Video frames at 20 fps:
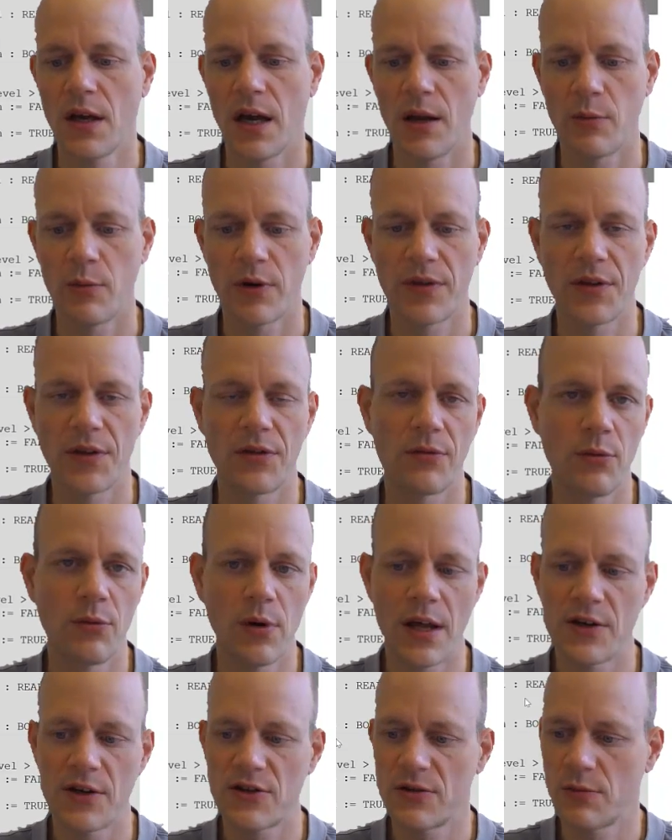And with this
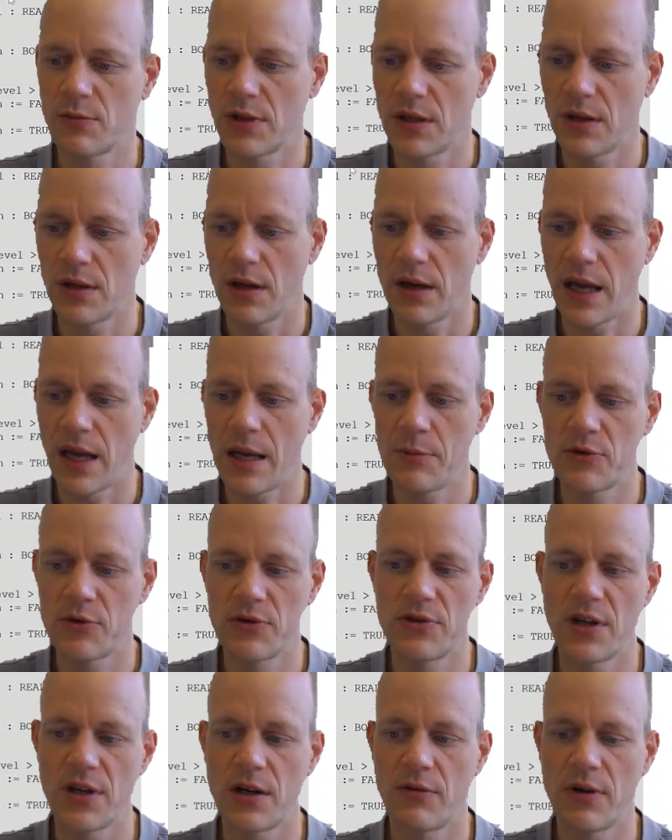rule engine, we aim to
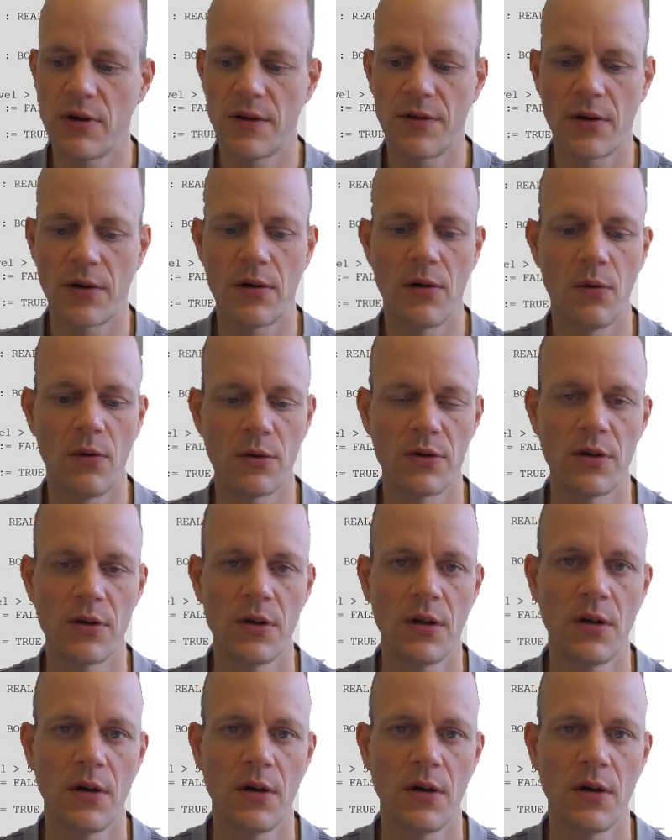generate the code